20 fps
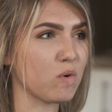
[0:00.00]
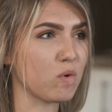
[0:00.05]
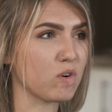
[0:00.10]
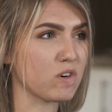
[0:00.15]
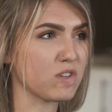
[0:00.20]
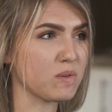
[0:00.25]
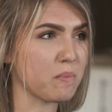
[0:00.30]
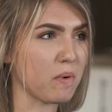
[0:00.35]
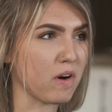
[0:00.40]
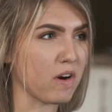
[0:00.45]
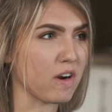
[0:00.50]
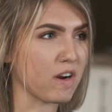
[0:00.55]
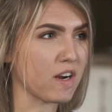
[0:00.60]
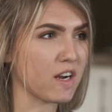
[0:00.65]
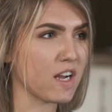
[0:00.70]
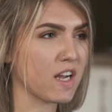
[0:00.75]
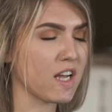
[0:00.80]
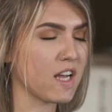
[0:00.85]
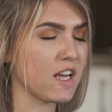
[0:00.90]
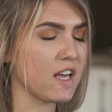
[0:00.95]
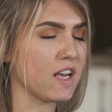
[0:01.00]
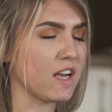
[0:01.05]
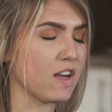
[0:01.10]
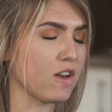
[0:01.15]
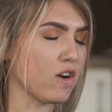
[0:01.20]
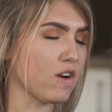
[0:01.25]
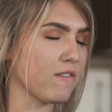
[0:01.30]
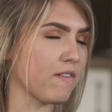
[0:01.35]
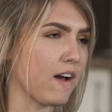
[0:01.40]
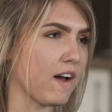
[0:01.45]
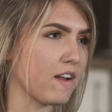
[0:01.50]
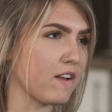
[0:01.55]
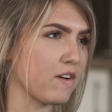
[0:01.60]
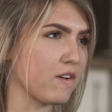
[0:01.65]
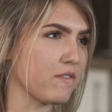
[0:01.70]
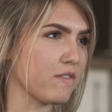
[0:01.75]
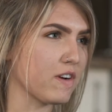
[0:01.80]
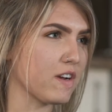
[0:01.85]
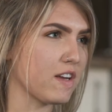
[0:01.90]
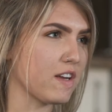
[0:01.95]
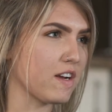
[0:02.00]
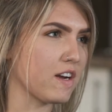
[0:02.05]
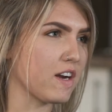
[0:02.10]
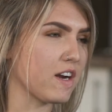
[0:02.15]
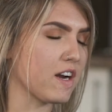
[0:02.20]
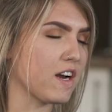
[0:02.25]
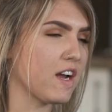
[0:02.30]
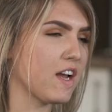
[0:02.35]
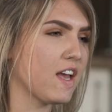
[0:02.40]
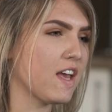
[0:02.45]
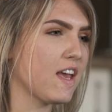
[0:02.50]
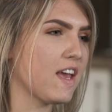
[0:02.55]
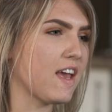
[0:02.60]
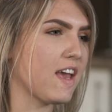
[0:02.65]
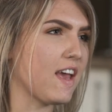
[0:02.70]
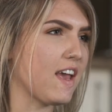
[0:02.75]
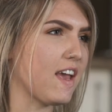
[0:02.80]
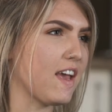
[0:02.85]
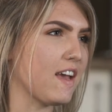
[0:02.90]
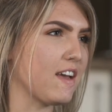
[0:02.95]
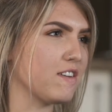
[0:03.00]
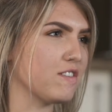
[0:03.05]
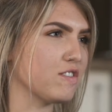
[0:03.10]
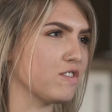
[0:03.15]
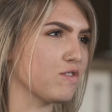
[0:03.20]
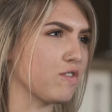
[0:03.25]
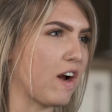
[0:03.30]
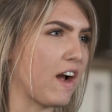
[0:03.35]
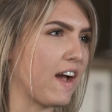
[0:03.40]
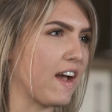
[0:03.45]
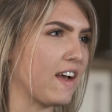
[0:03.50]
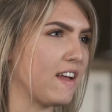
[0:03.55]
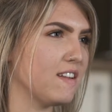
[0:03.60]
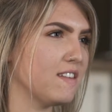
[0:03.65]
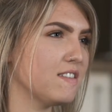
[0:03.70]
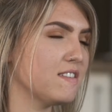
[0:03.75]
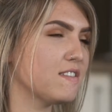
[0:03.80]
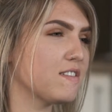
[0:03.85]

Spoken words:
Horse Park in Arvada over here and just ride.